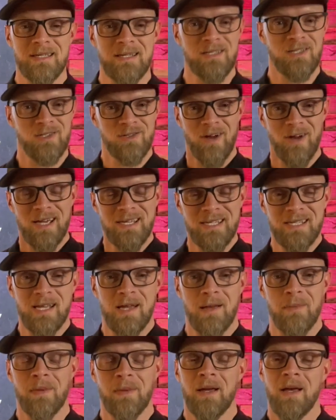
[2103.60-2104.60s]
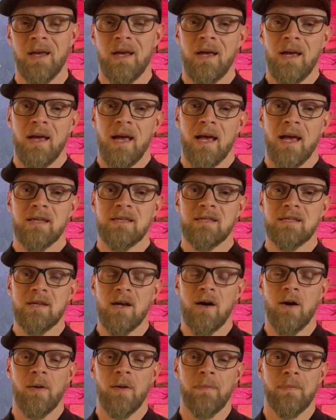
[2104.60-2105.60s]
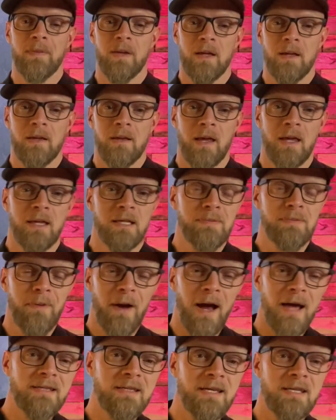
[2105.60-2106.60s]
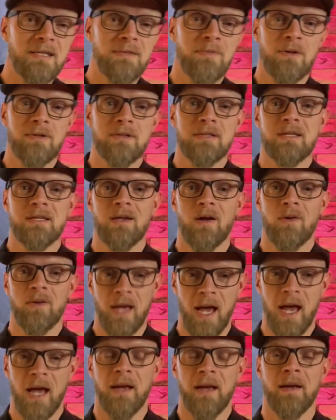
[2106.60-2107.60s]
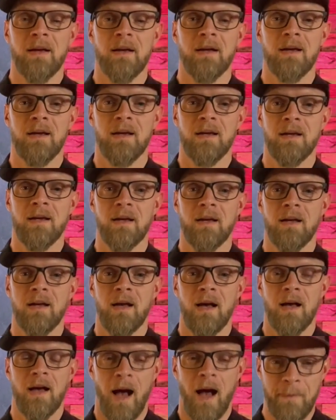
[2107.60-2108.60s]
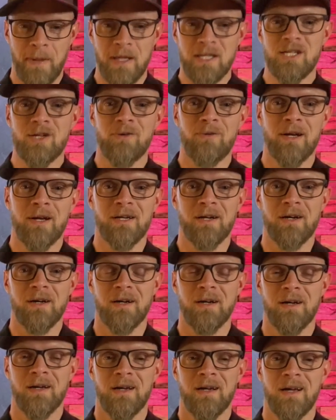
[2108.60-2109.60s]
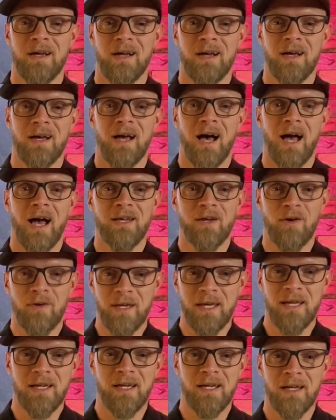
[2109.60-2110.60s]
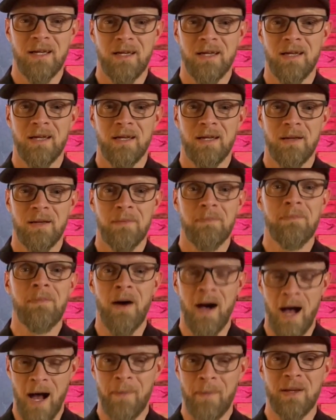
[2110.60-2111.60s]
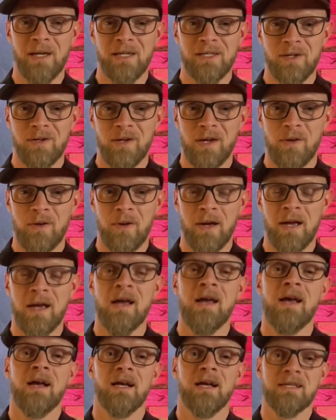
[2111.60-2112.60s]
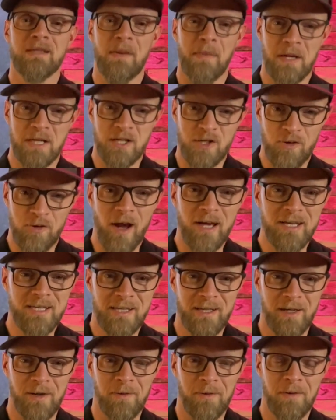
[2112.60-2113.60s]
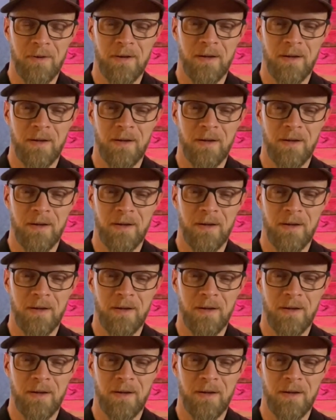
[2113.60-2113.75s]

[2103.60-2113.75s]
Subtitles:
to trust him. And so in this process, Moses said, okay, I'm going to surrender. I don't get it, but I'm going to do it anyway because I'm going to trust you.